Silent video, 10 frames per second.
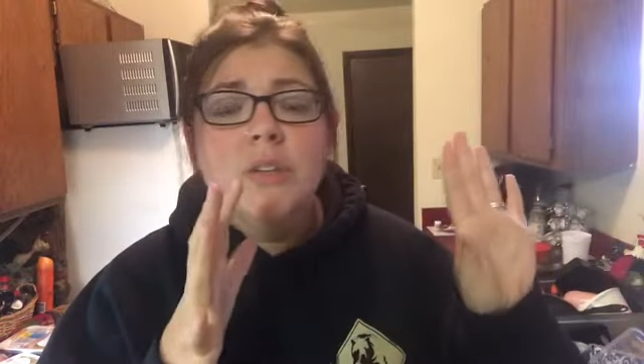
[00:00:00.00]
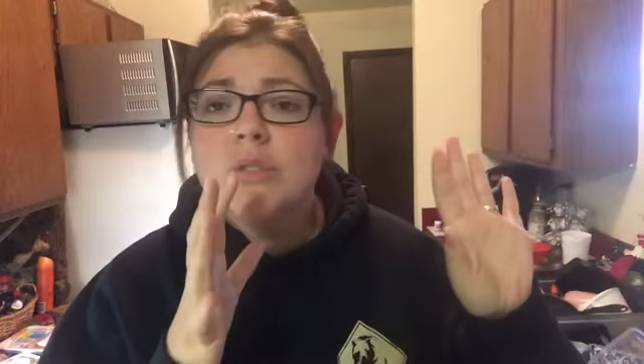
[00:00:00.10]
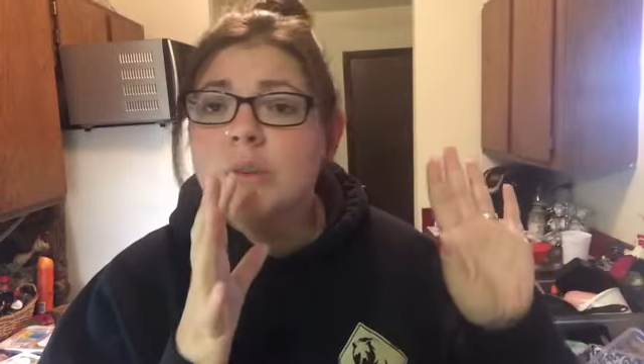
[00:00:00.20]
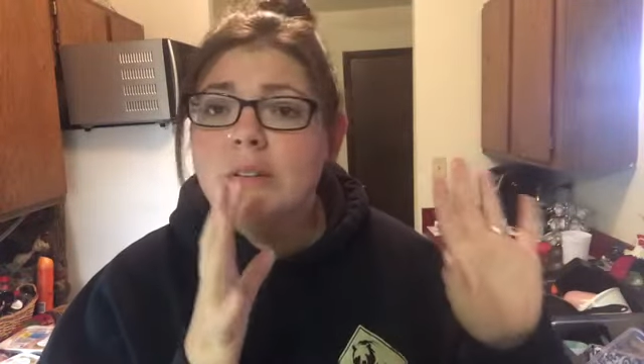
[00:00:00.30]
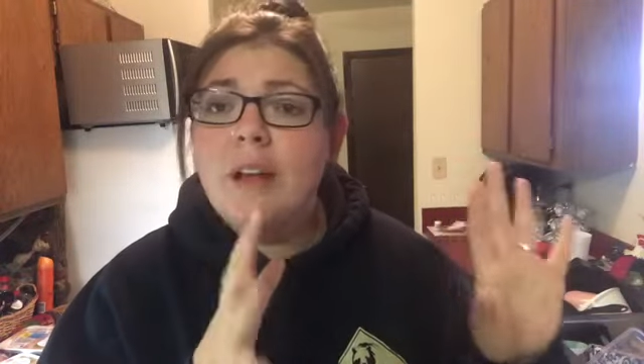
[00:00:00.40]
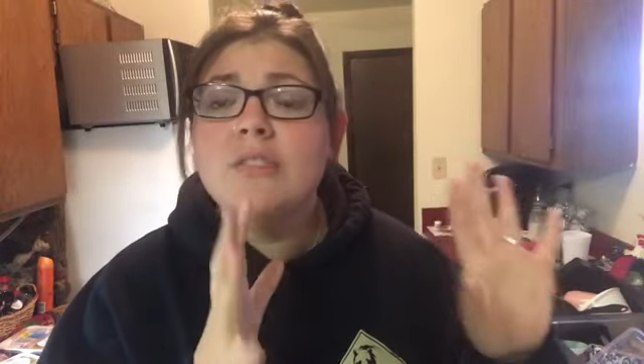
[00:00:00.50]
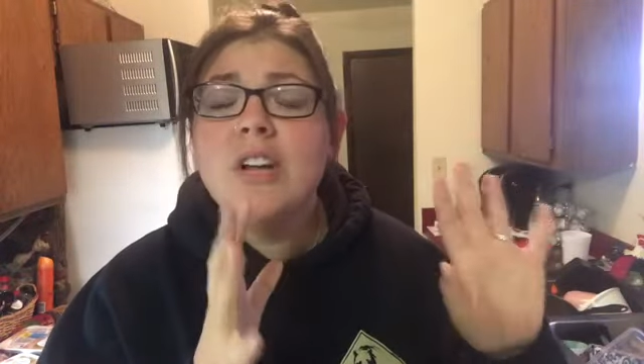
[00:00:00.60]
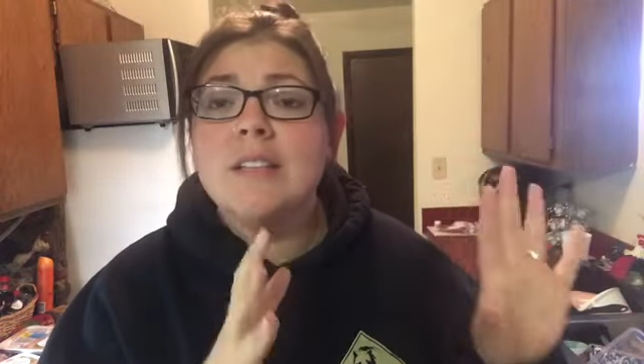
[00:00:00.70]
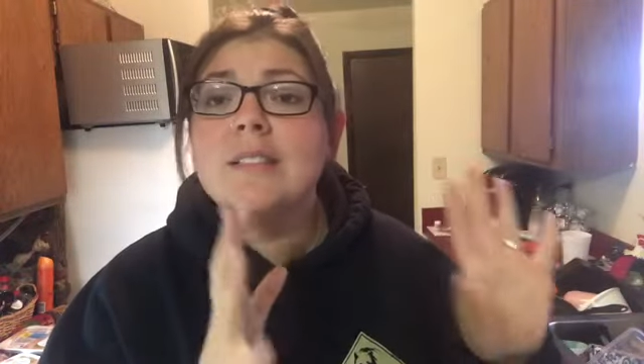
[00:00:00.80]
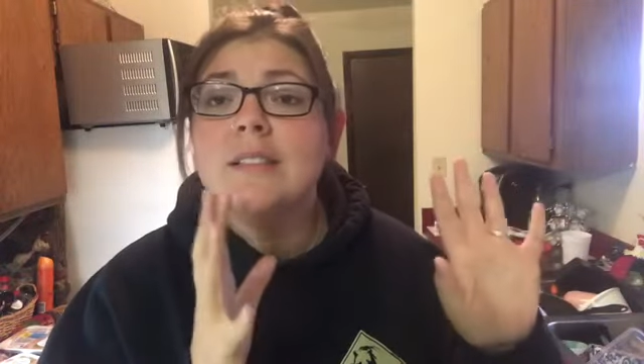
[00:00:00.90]
So I've
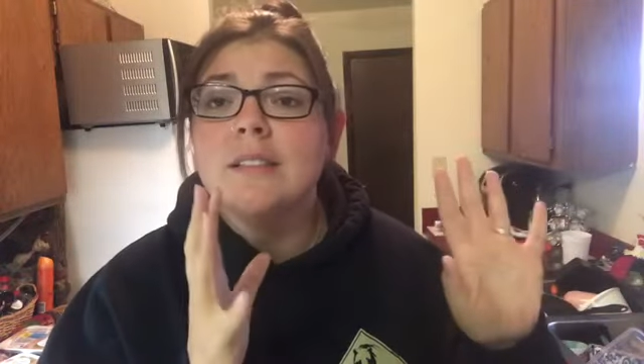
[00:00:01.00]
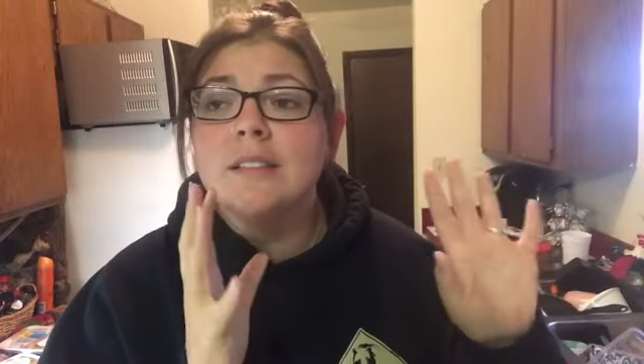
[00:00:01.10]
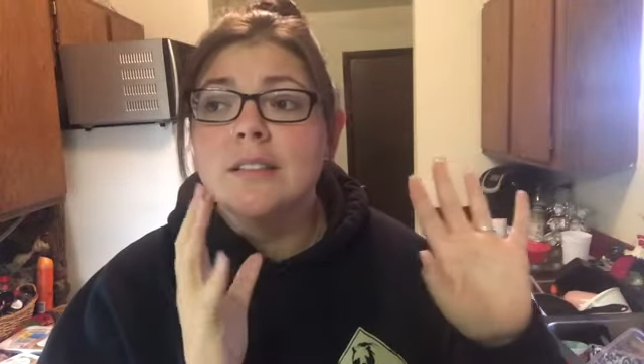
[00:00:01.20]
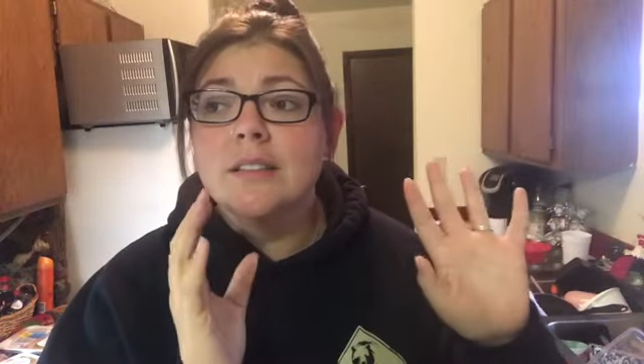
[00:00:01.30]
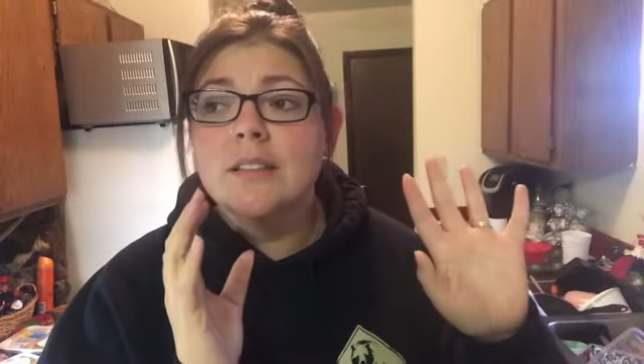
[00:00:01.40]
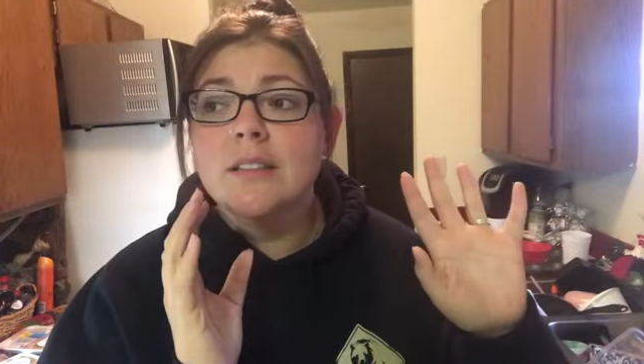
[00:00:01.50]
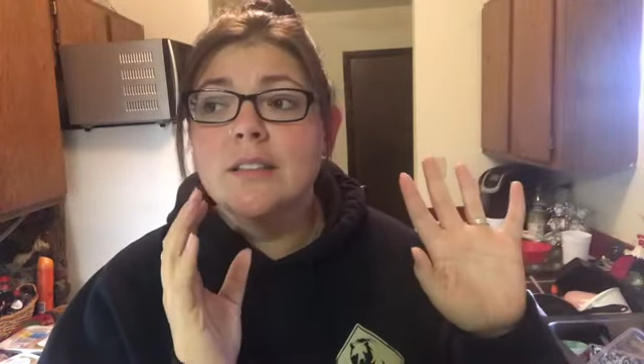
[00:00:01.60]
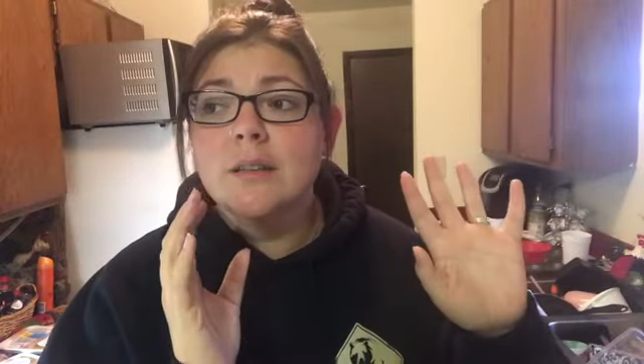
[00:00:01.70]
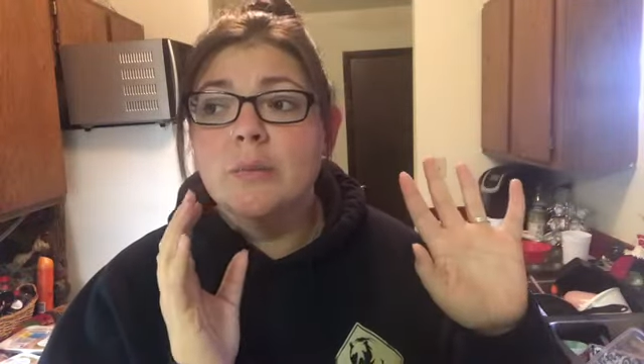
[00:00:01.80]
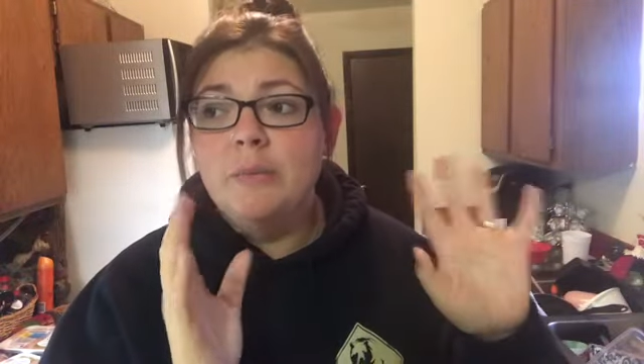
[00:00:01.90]
just
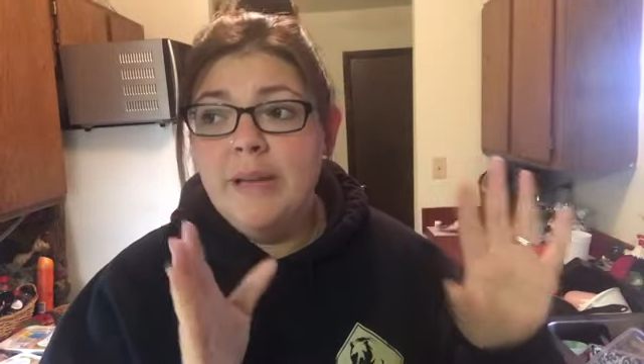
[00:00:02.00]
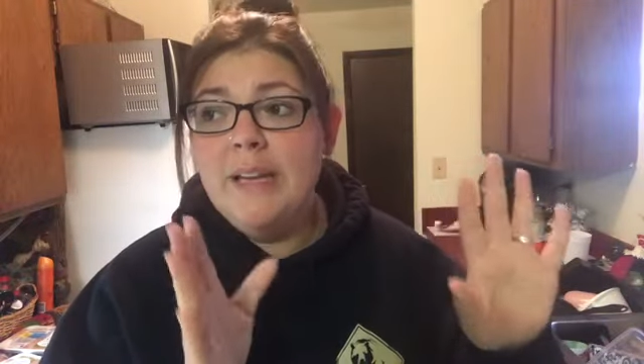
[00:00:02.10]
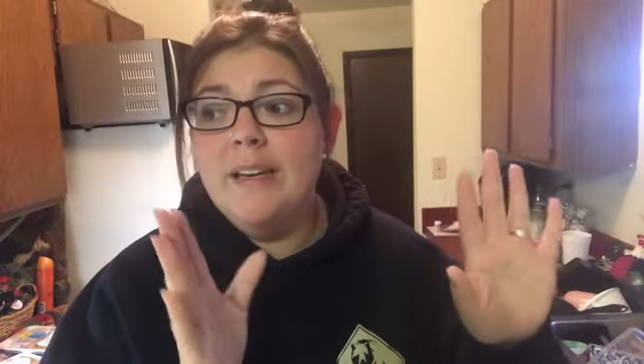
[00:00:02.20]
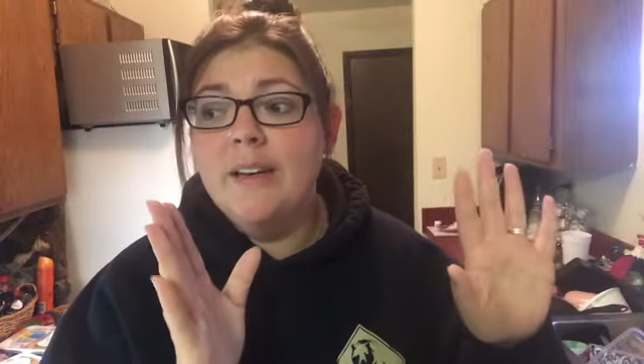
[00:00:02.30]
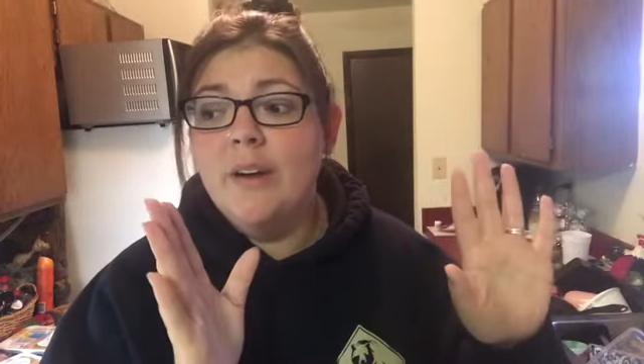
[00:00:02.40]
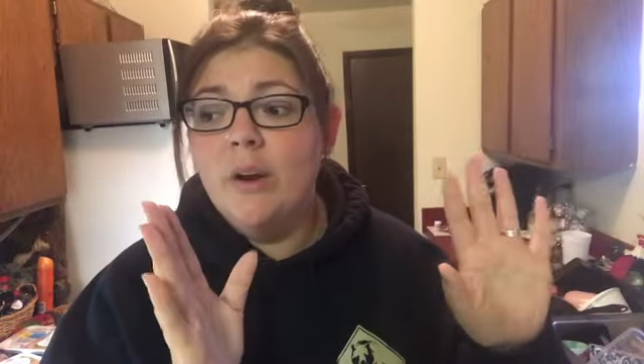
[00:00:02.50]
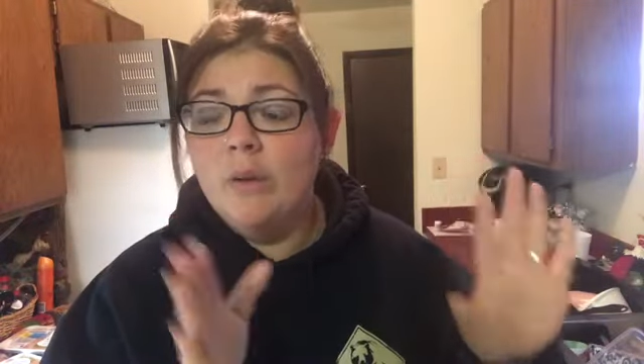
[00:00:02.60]
been